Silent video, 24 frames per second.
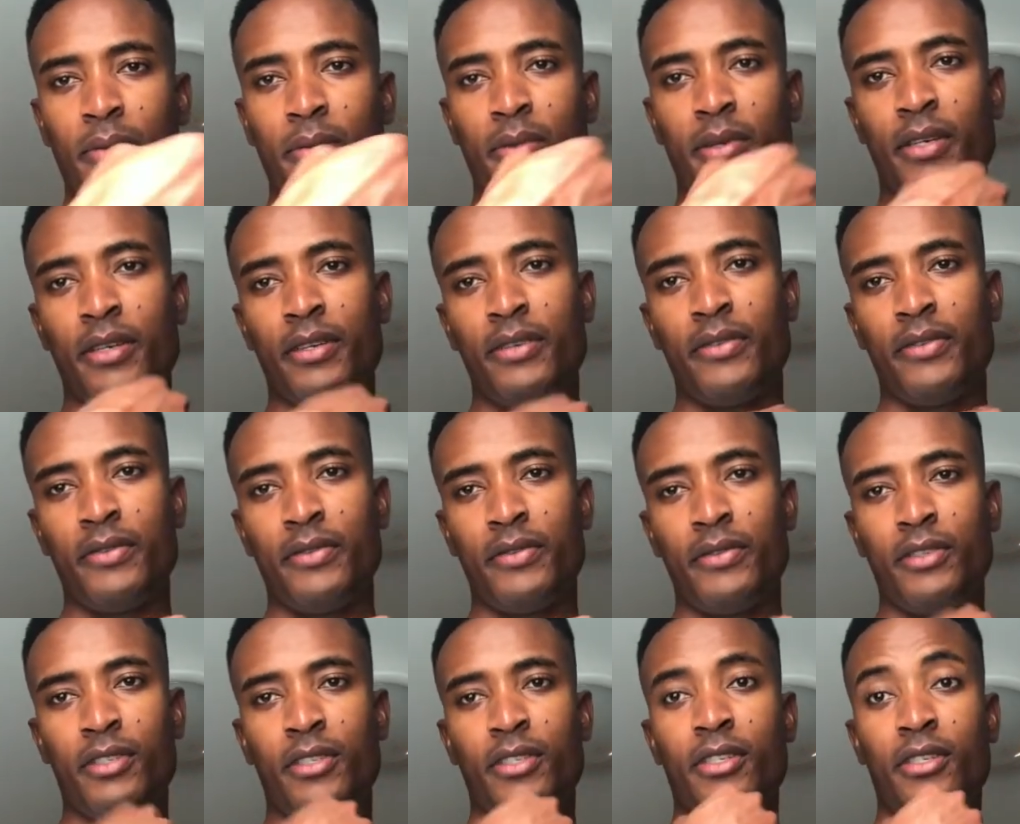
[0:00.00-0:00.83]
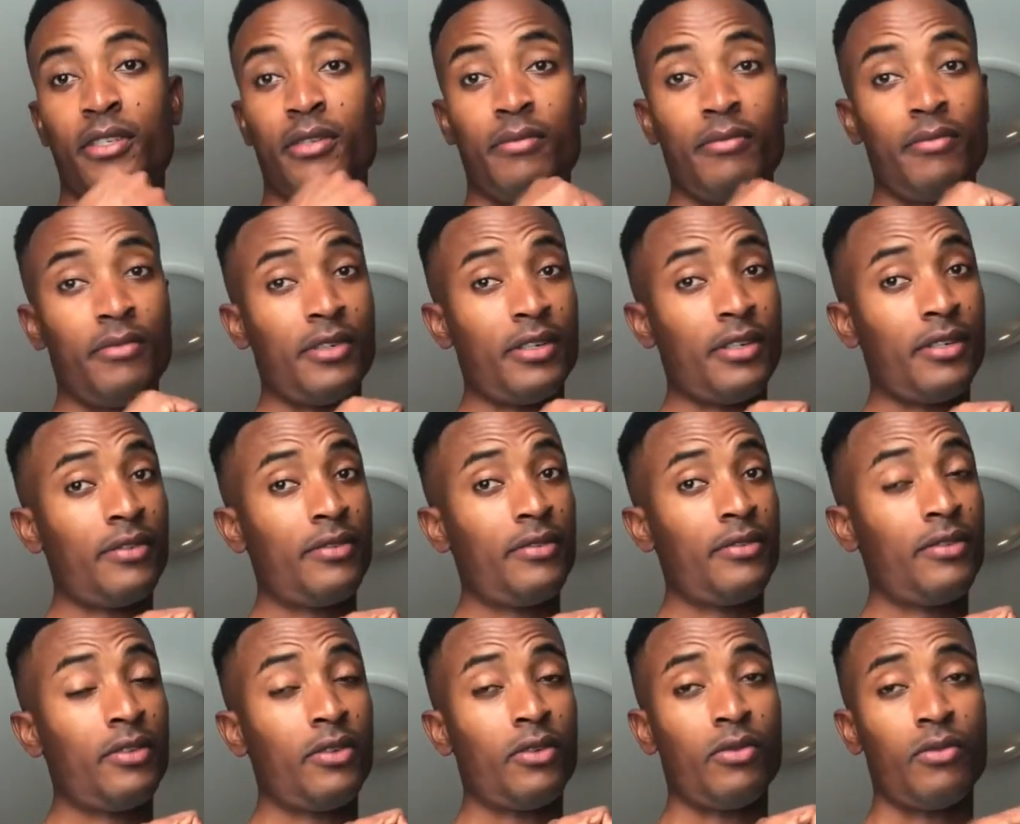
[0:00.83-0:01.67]
bro. Gym,
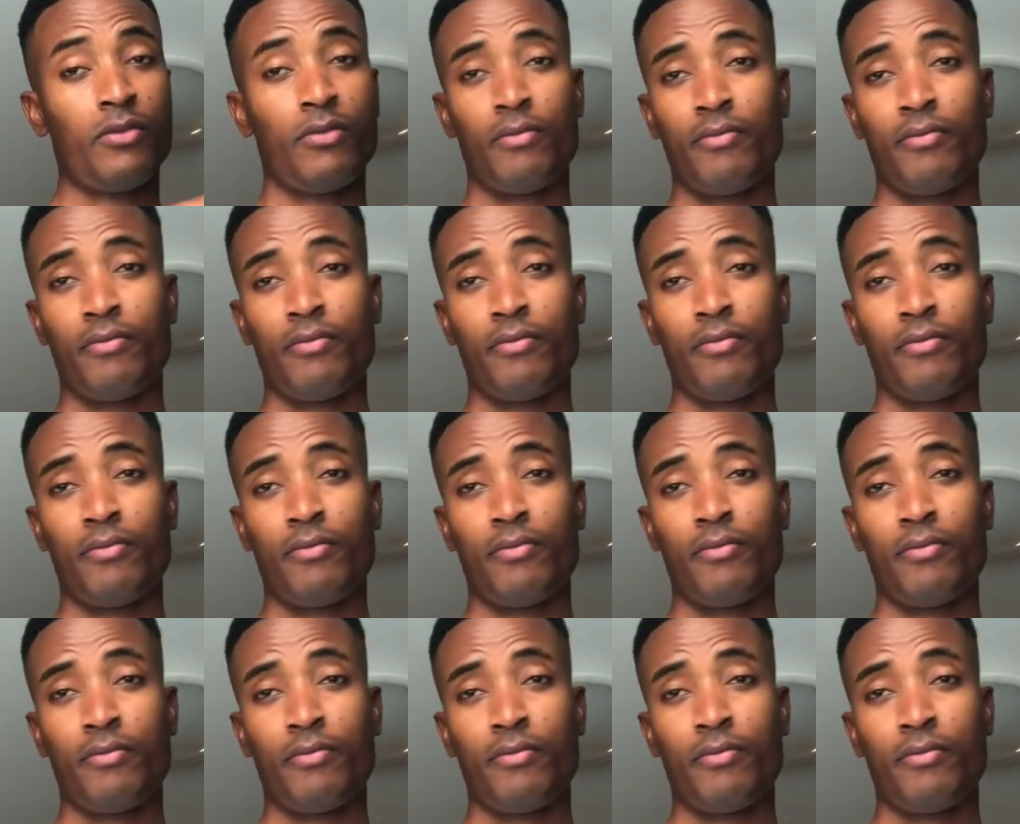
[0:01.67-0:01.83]
bro.